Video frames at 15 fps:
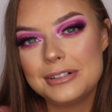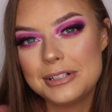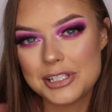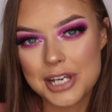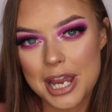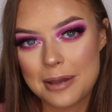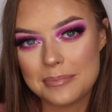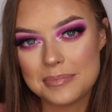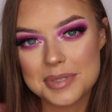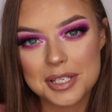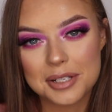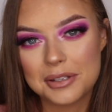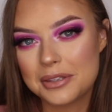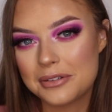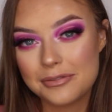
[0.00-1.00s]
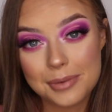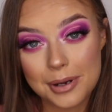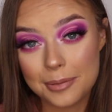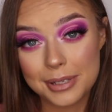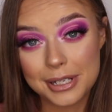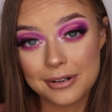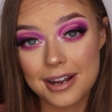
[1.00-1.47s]
gems. I got them
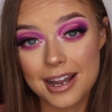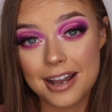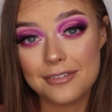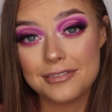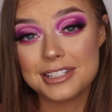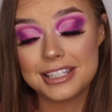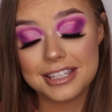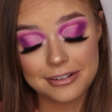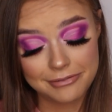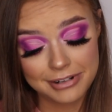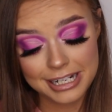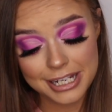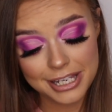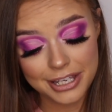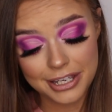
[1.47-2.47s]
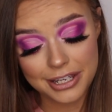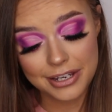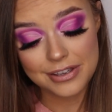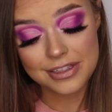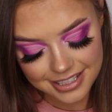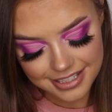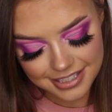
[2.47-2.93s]
from Hobbycraft. They're really
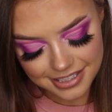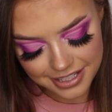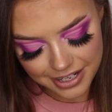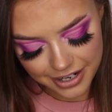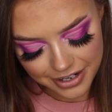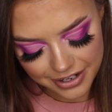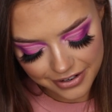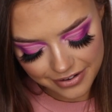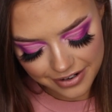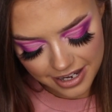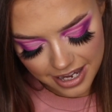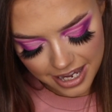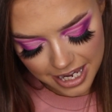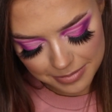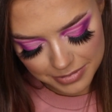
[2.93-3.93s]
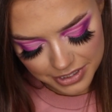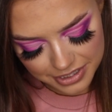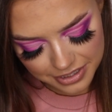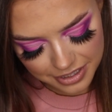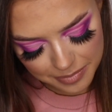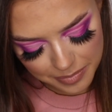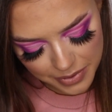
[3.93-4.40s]
cute. So I'm
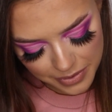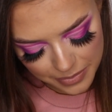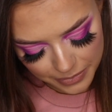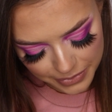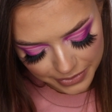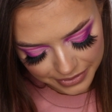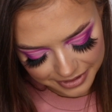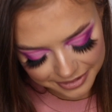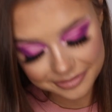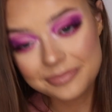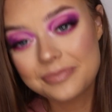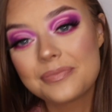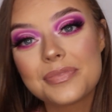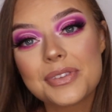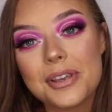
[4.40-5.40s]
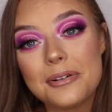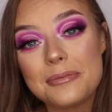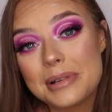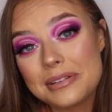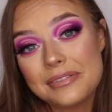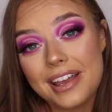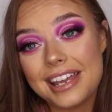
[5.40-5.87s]
just going to put one on
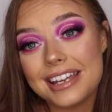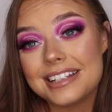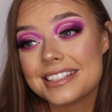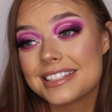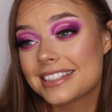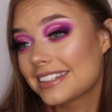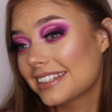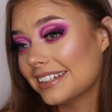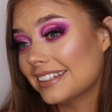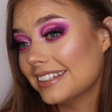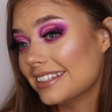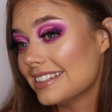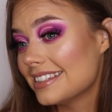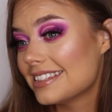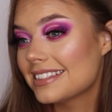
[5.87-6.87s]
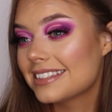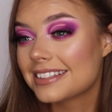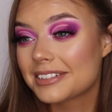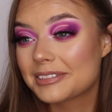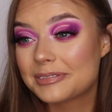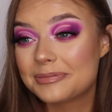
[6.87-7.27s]
my face because